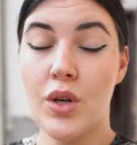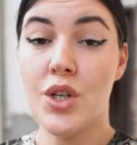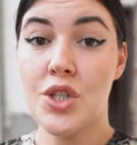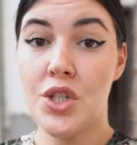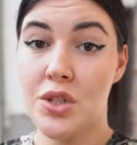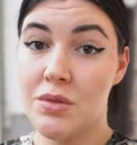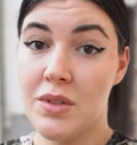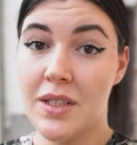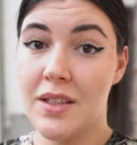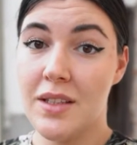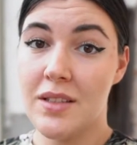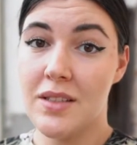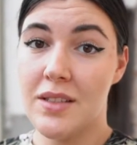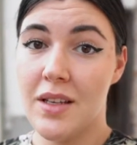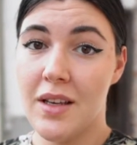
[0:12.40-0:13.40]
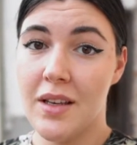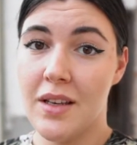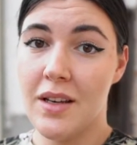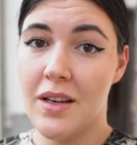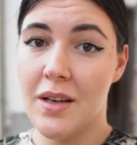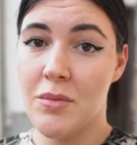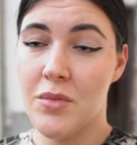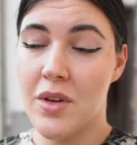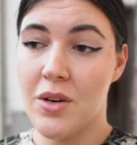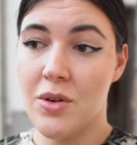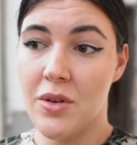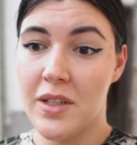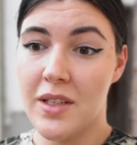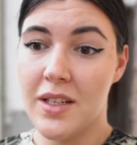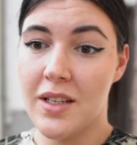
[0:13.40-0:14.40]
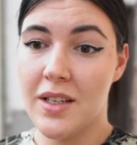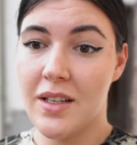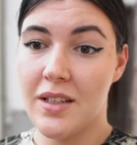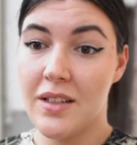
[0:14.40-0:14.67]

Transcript: Shooting day today, I'm recording